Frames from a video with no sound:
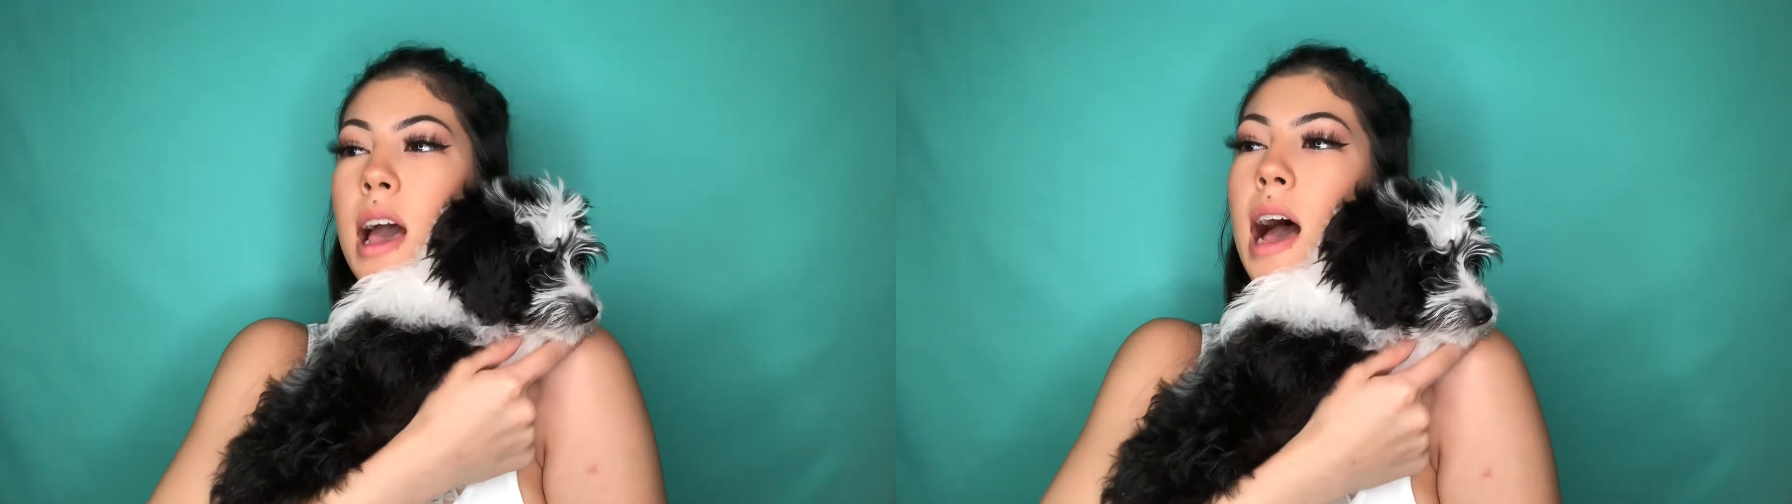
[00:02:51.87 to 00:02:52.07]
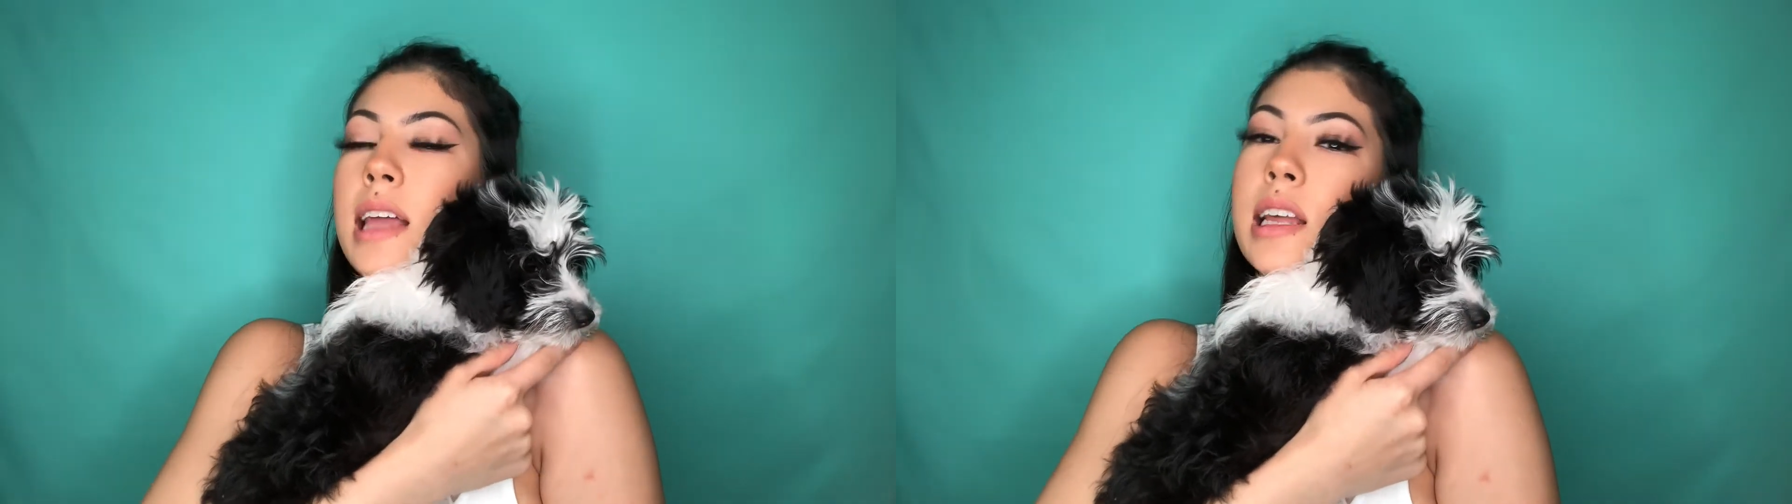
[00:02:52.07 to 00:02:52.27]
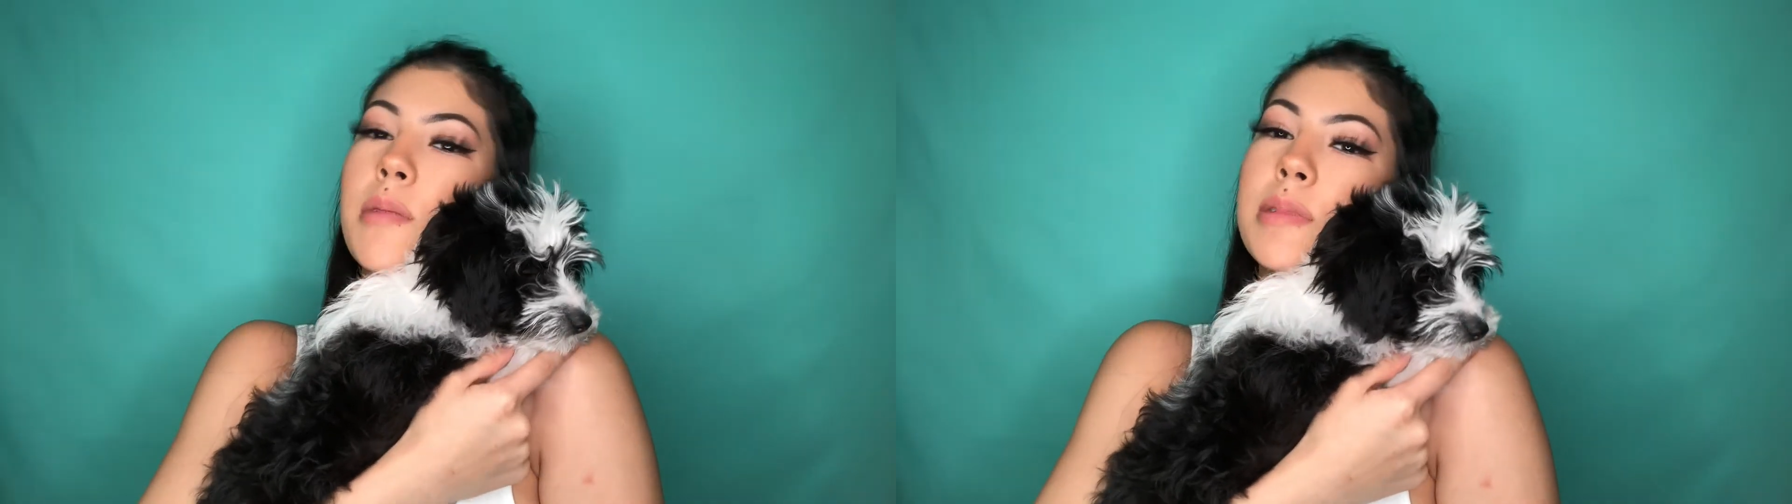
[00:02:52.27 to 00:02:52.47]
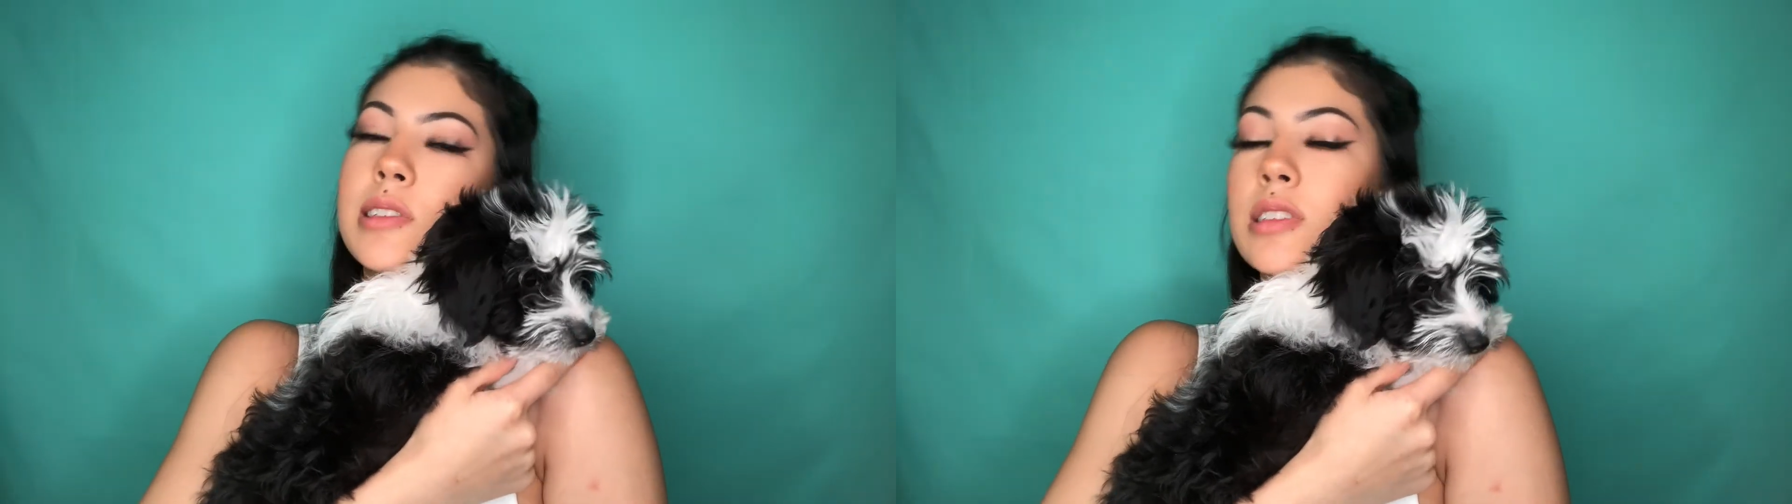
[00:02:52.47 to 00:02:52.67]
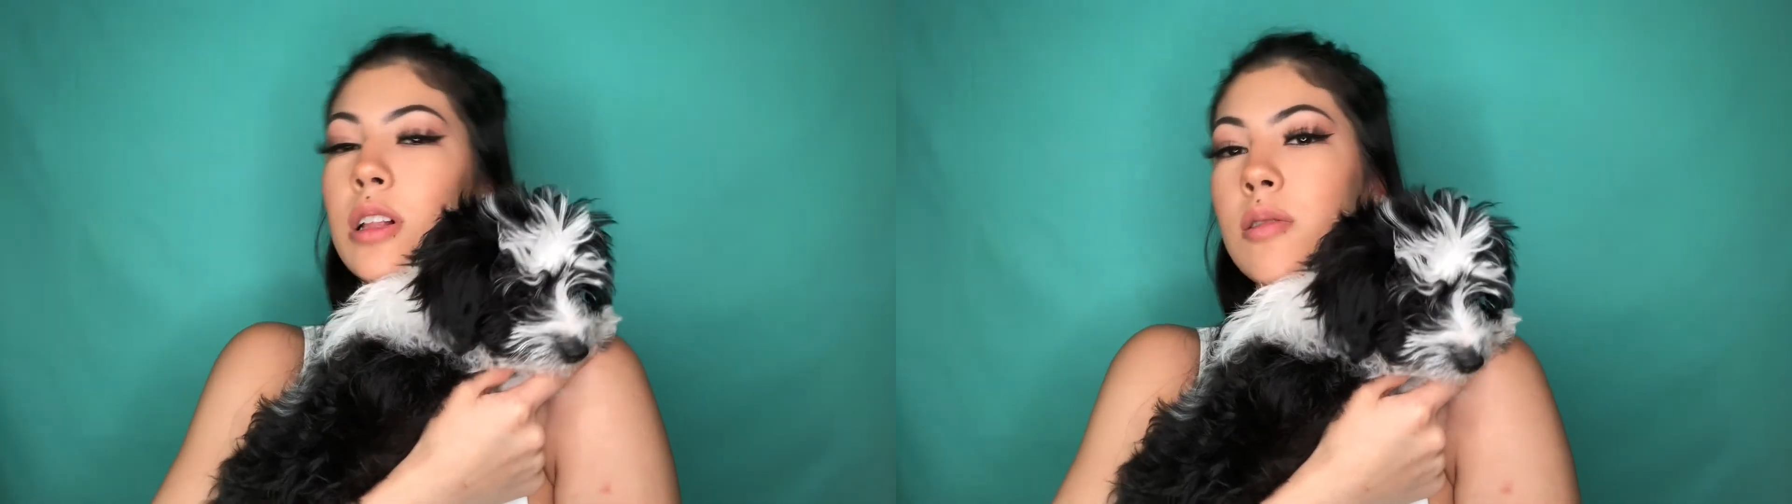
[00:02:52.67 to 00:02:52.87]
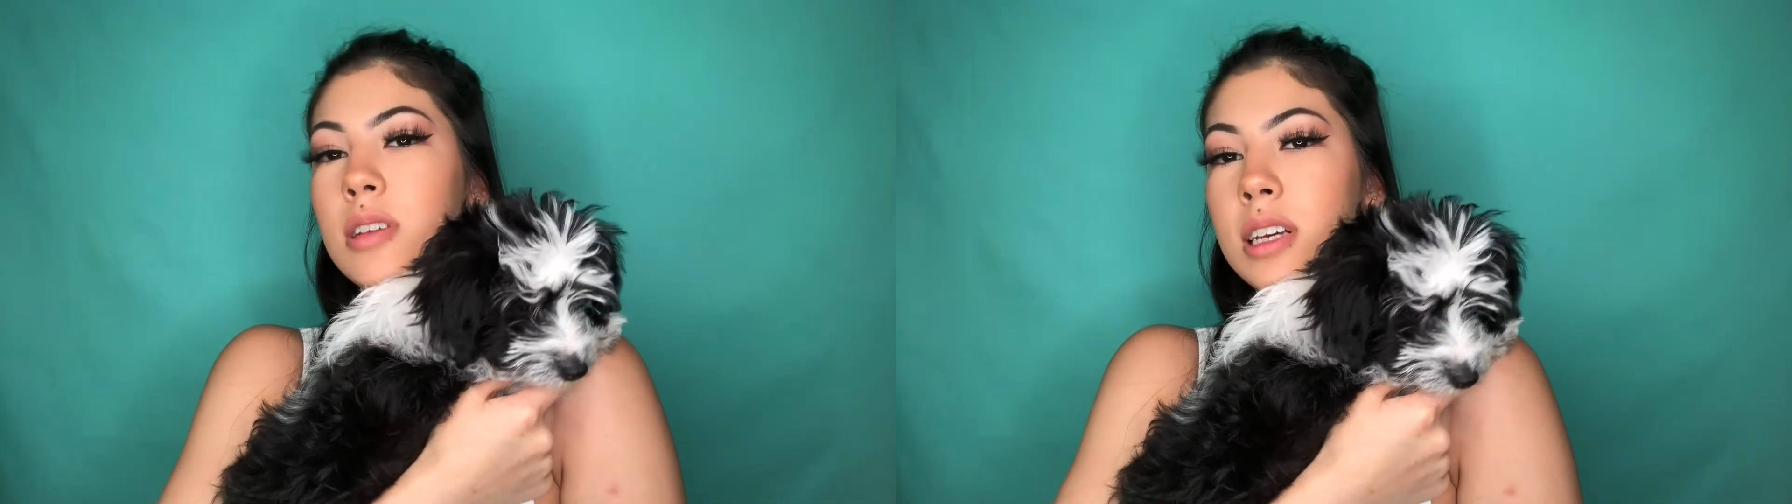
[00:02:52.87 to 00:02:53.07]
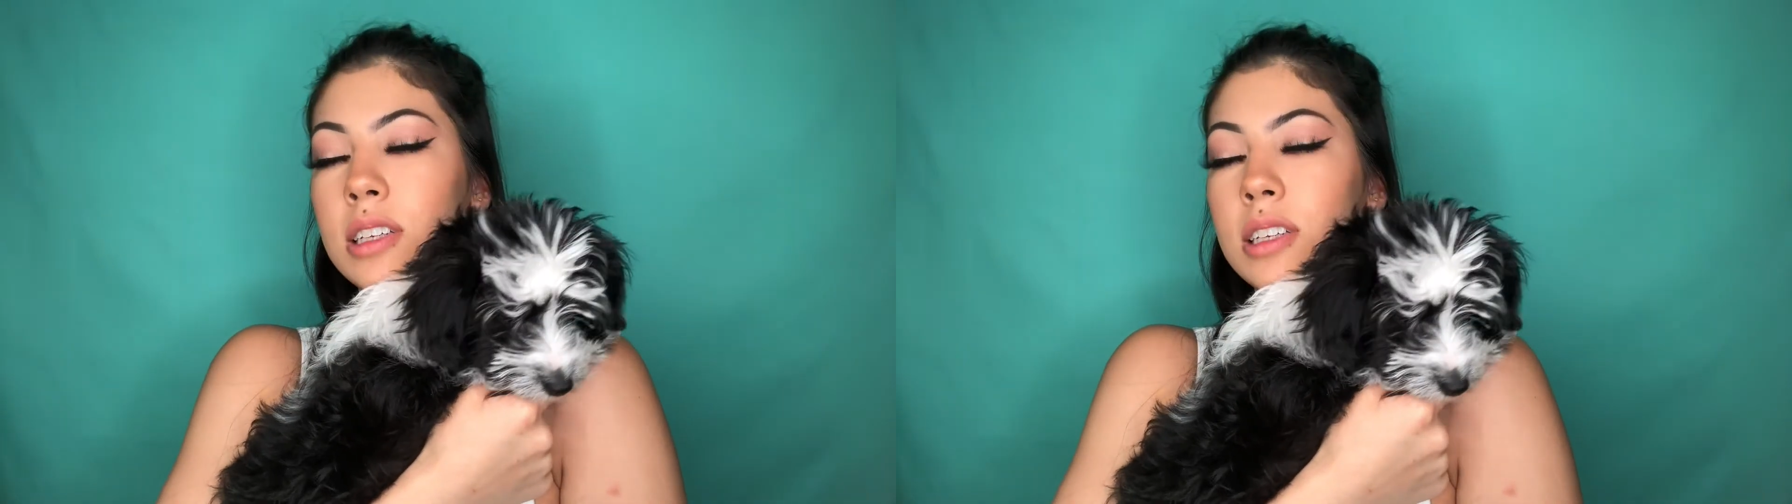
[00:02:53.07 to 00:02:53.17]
And then we slowly